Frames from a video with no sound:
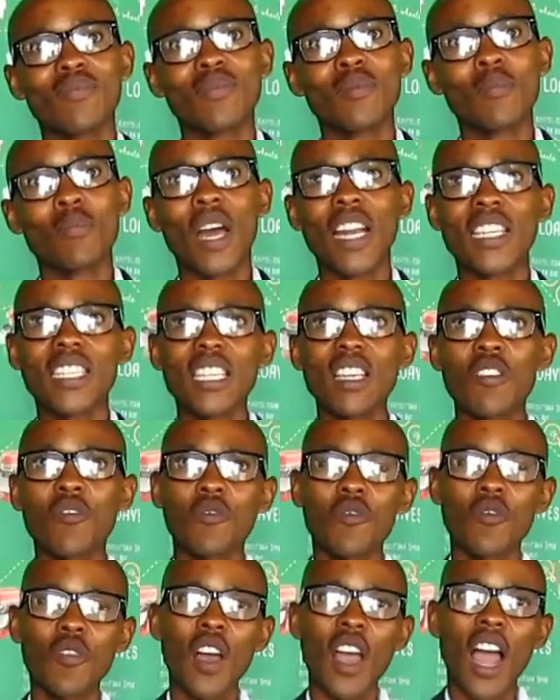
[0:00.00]
But if
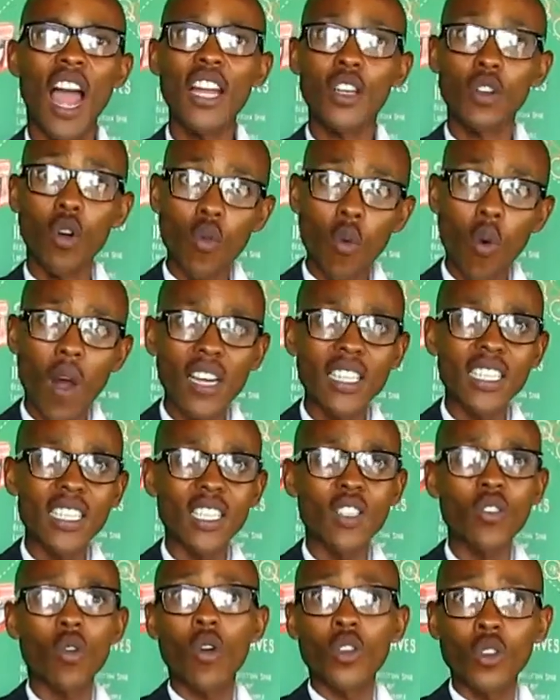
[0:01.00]
I don't want
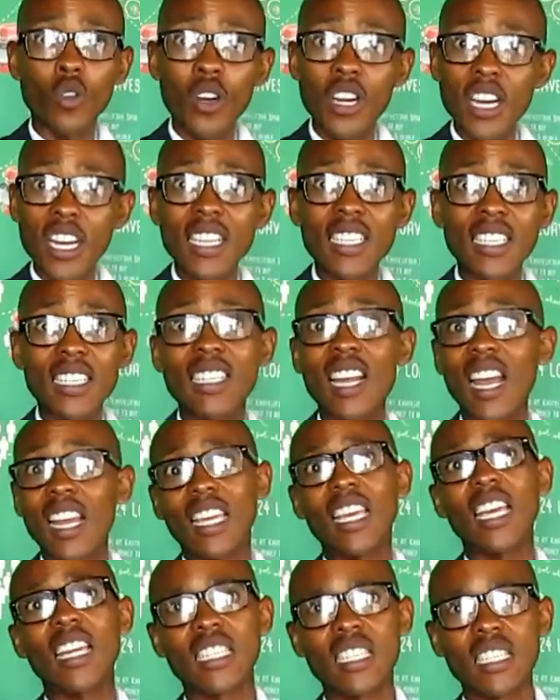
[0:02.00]
it or don't need it, I
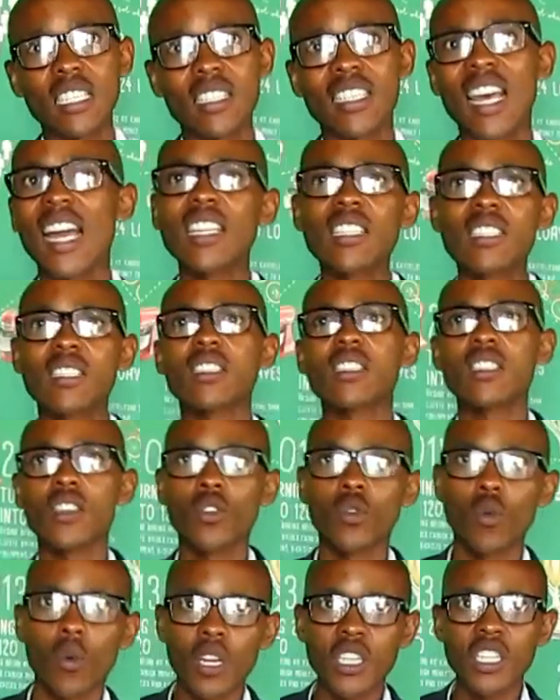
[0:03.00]
get it. That is the
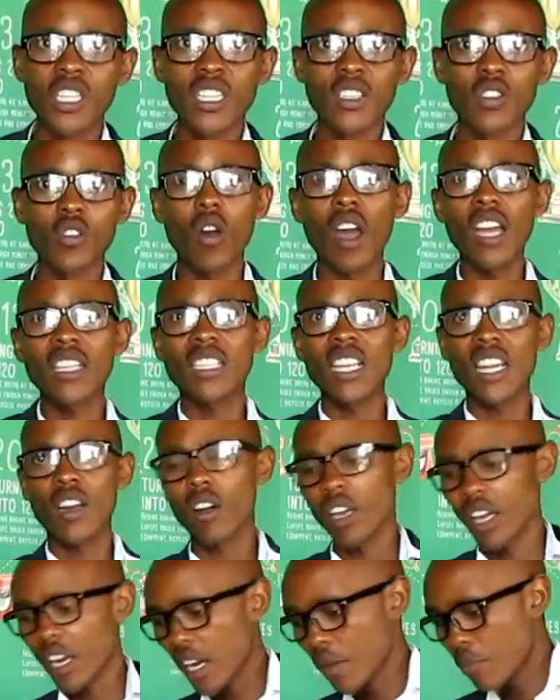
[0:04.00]
situation. So I said,
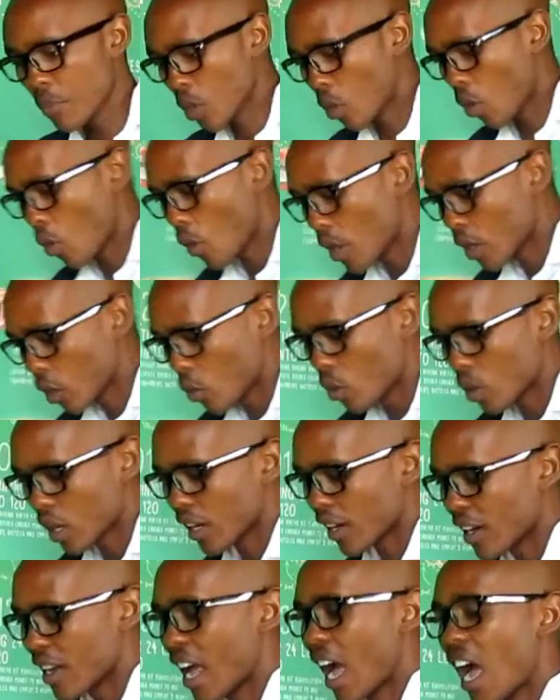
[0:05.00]
okay, let me go and Google
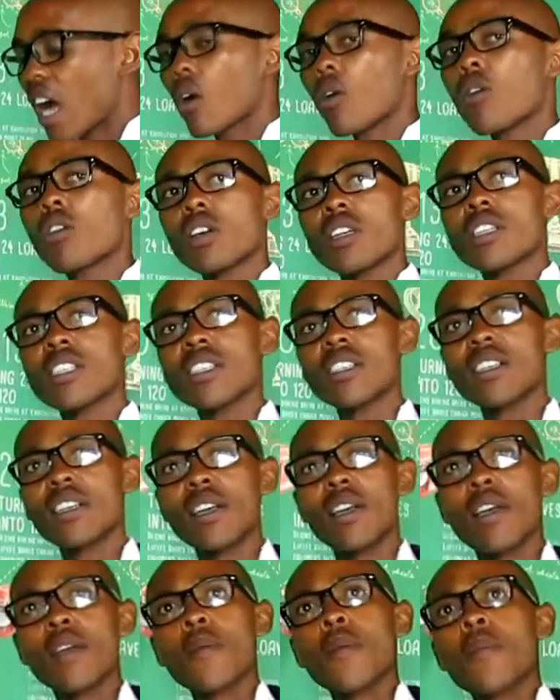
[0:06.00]
it. I Googled.
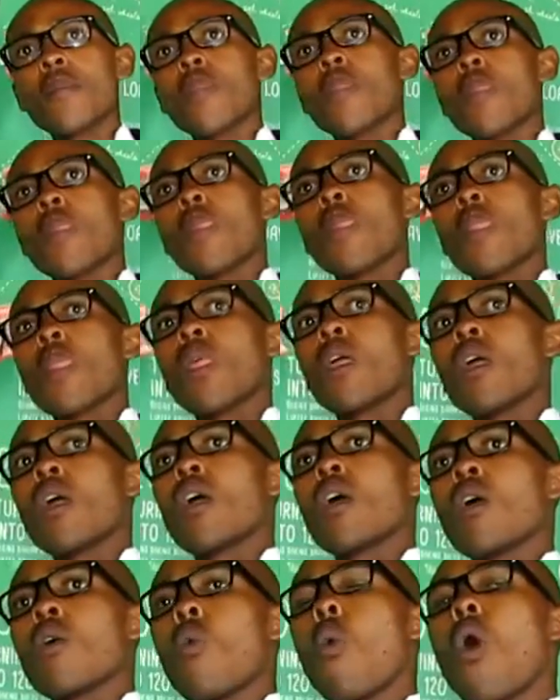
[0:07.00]

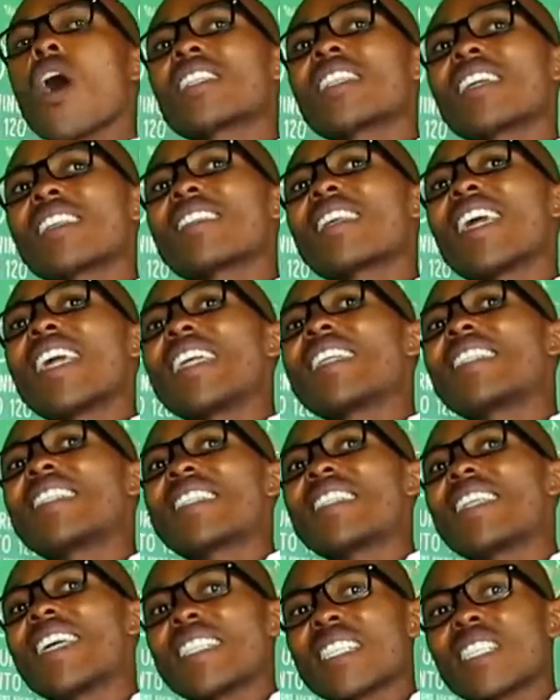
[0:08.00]
What are the
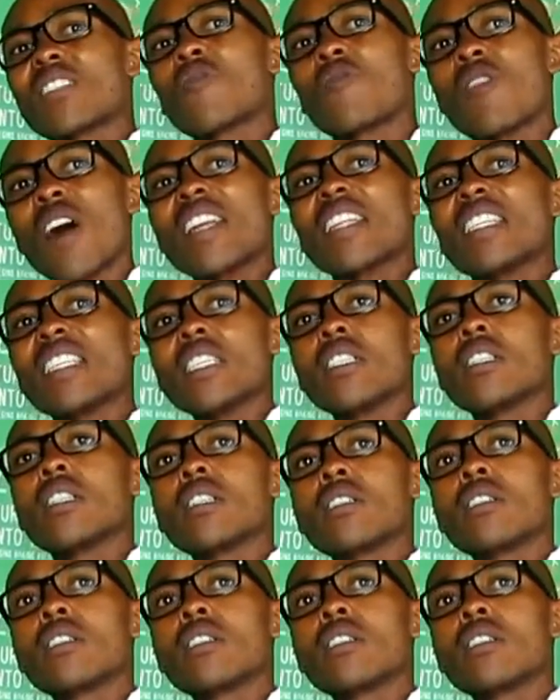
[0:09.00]
easiest funding